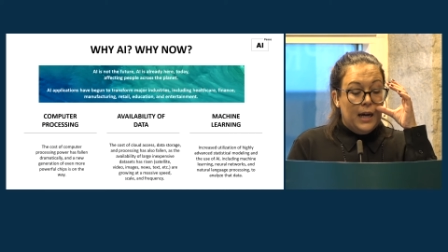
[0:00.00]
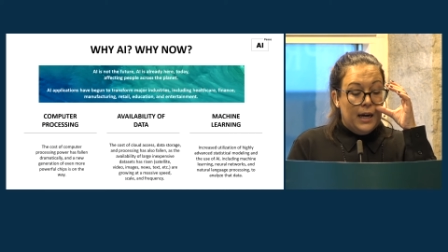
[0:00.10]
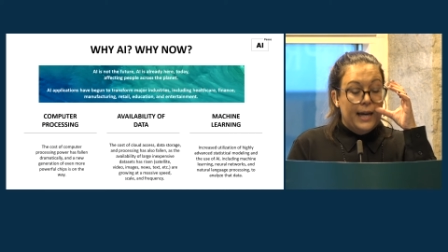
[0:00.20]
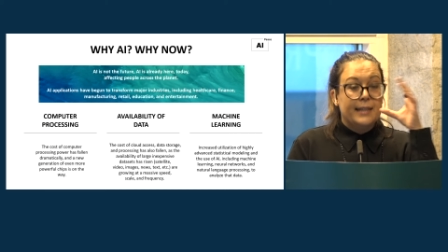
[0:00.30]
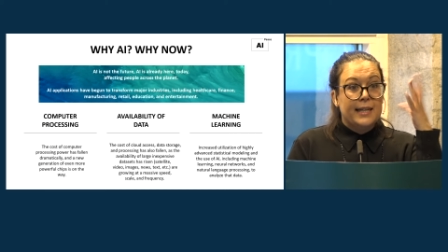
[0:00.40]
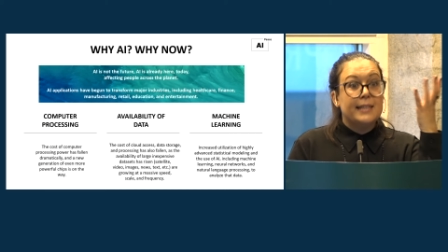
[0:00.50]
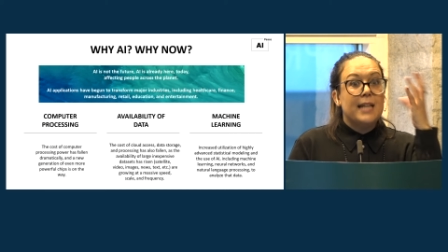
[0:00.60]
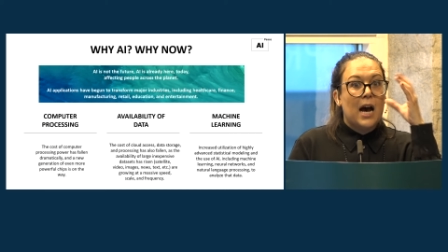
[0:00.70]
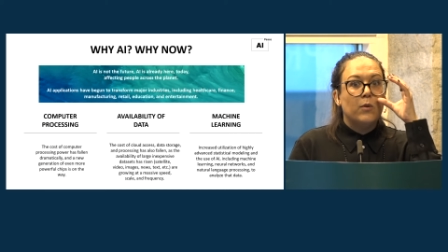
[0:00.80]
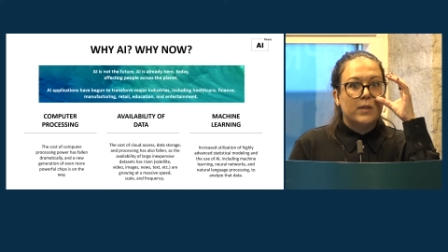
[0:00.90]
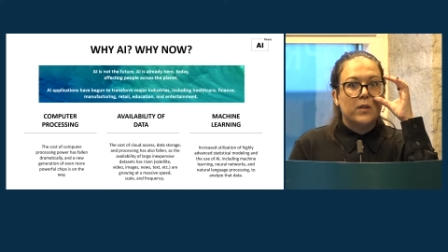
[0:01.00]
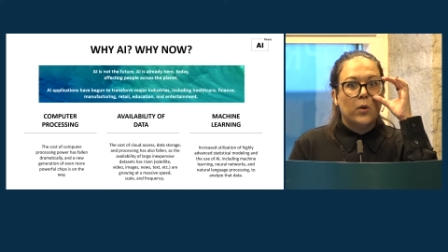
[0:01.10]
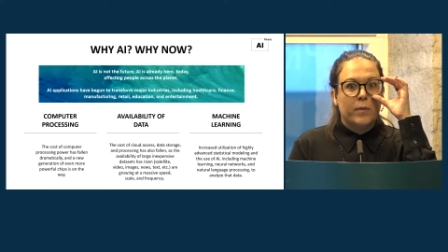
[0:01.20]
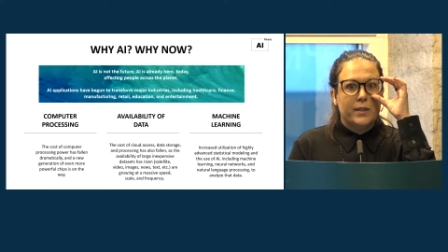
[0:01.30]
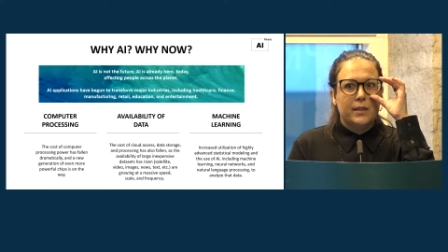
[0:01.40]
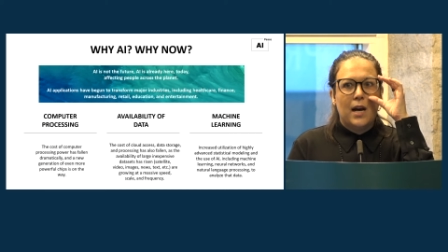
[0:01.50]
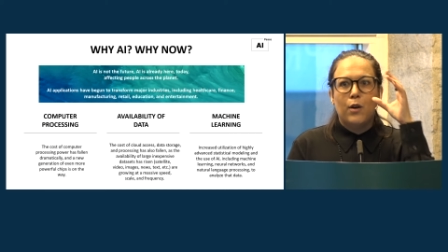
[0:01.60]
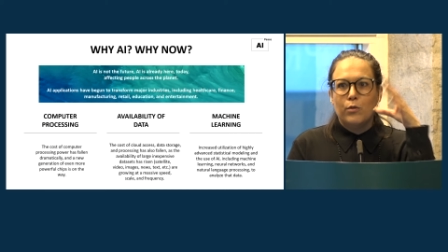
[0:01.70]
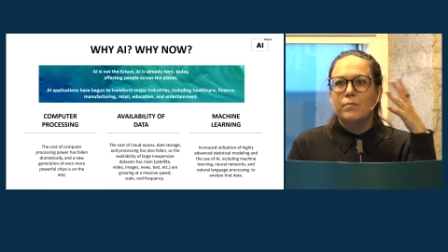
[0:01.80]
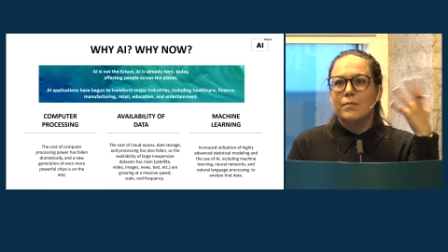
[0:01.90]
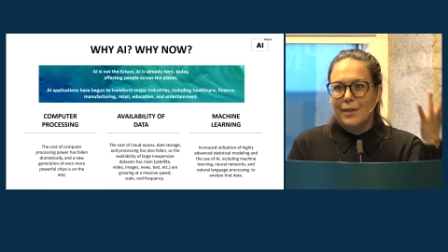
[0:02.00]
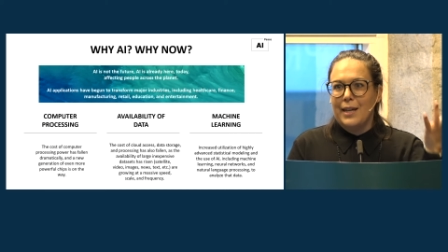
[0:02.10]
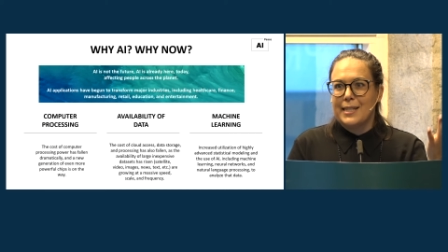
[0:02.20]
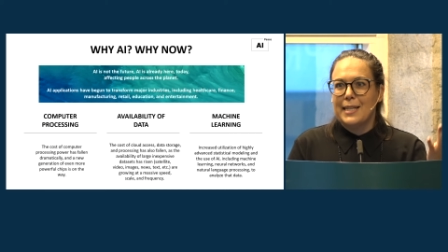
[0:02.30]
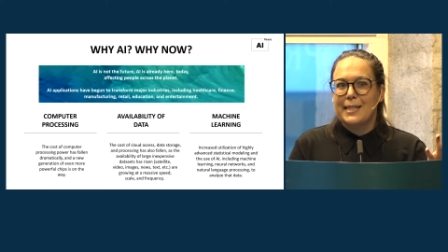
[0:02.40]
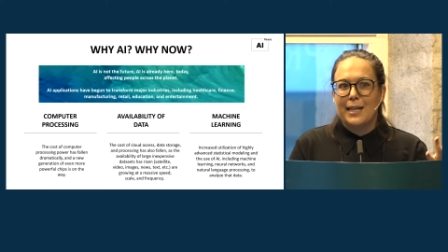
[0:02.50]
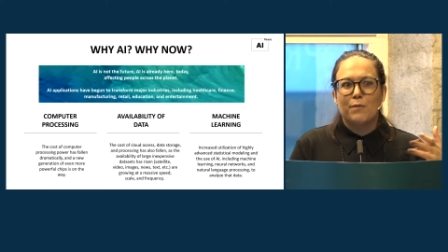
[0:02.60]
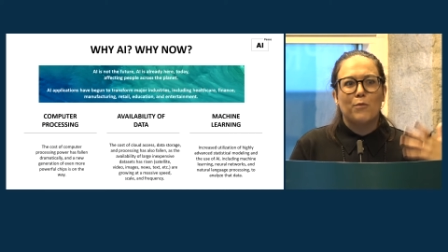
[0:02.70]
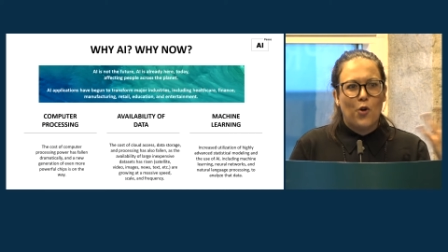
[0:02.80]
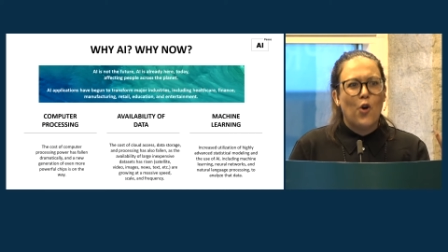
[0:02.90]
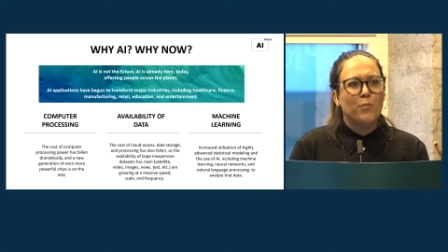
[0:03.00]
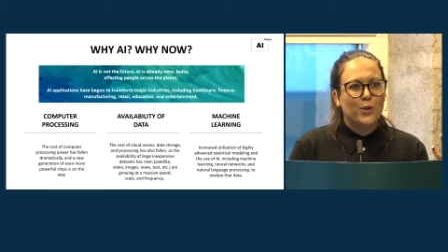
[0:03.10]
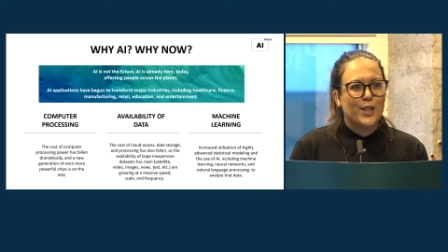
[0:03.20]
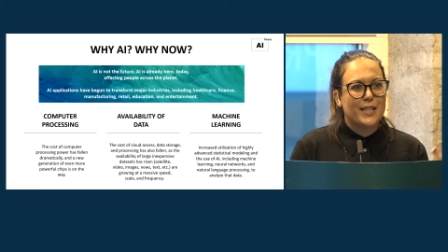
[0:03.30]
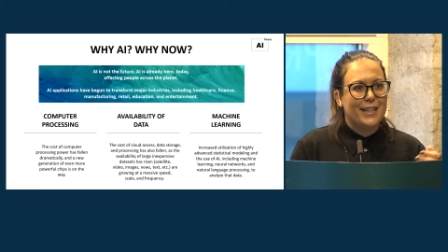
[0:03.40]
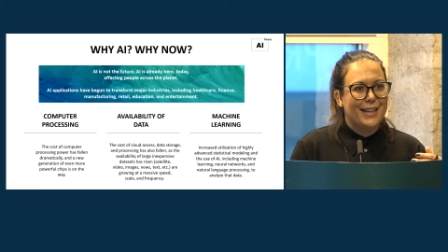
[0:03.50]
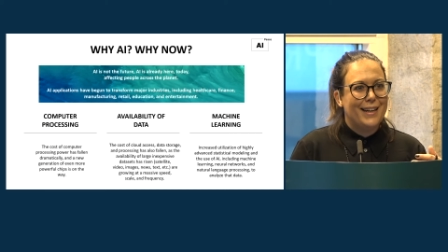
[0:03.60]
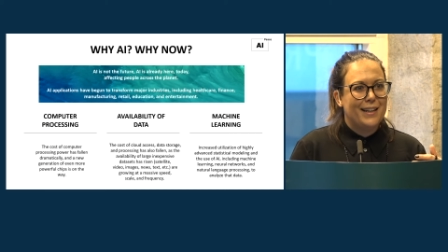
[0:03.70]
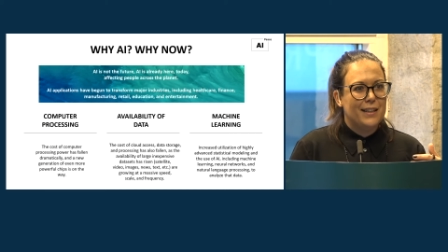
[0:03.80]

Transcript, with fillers: Uh, and that now is already now as I said, almost uh,